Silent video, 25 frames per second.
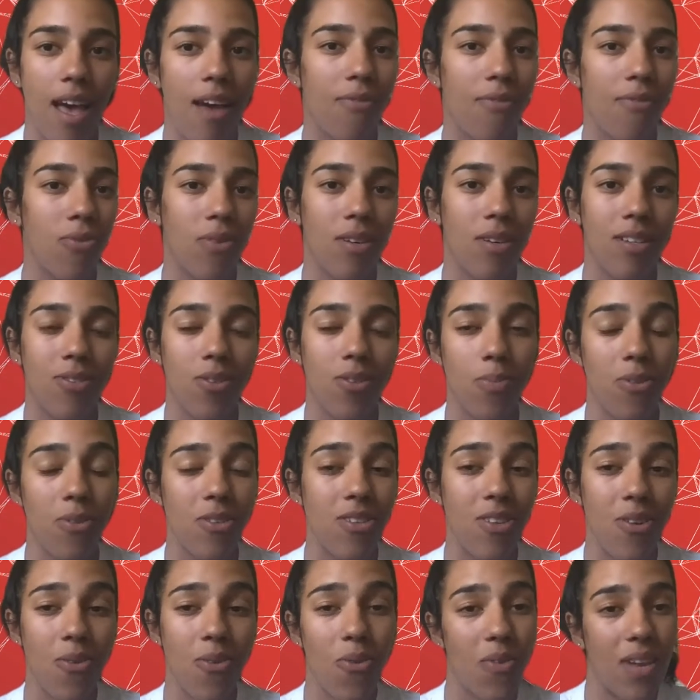Everyone is super
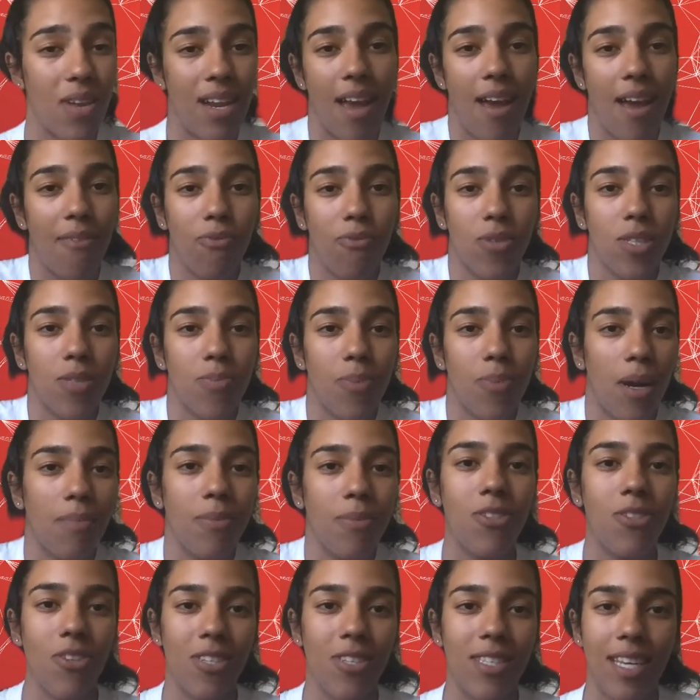new, and everyone's probably
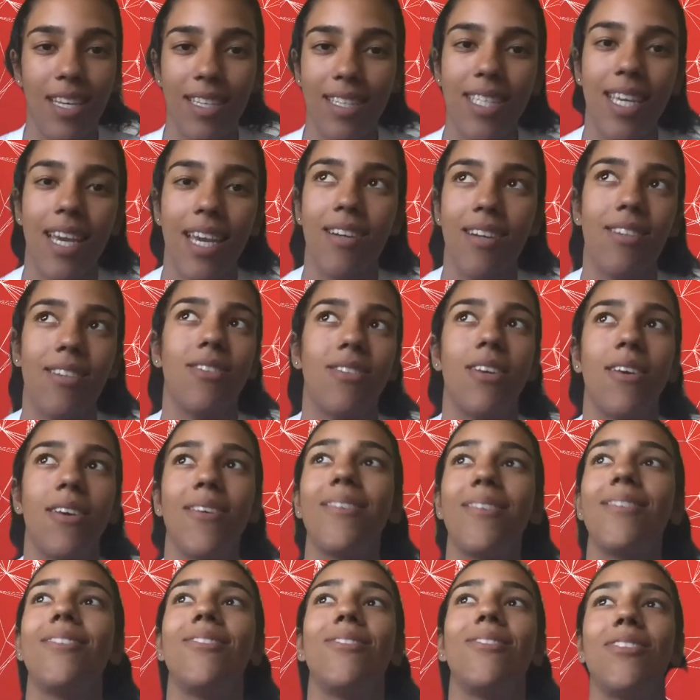just as scared as you
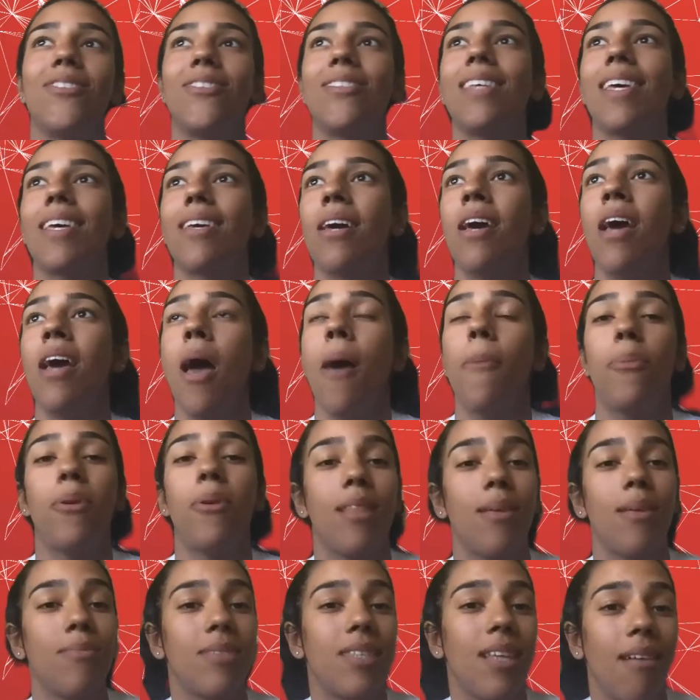to just like put
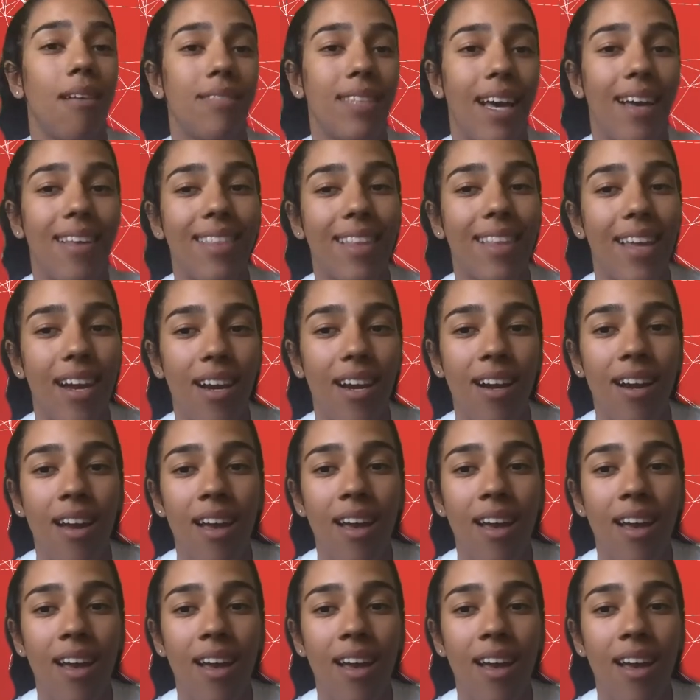themselves out there.